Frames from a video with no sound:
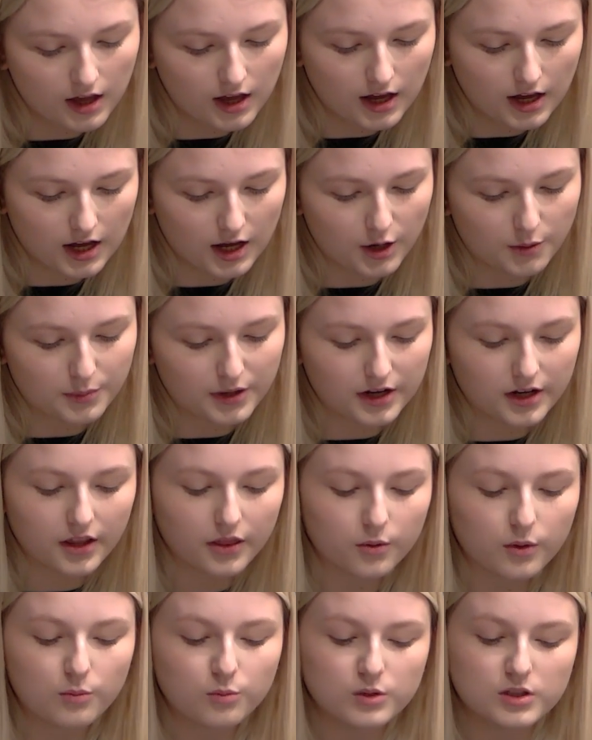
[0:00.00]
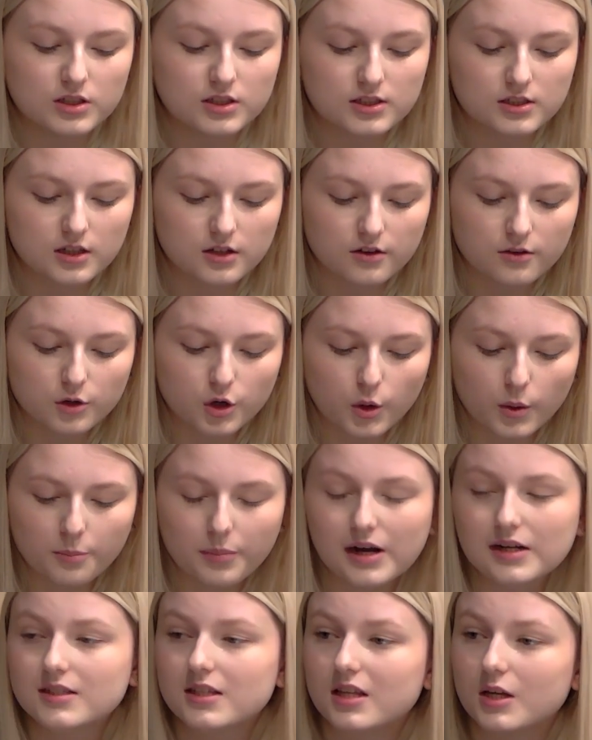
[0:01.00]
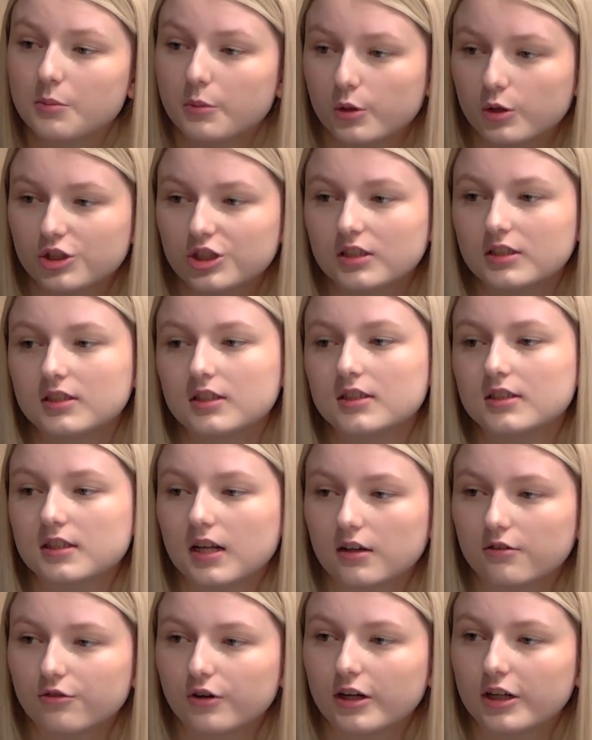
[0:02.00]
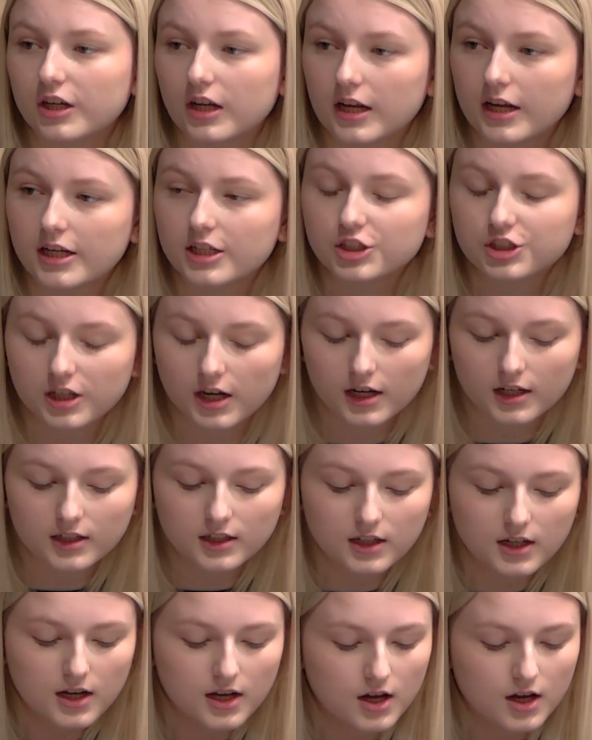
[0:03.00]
Another one was going back to the emotions and self-regulation,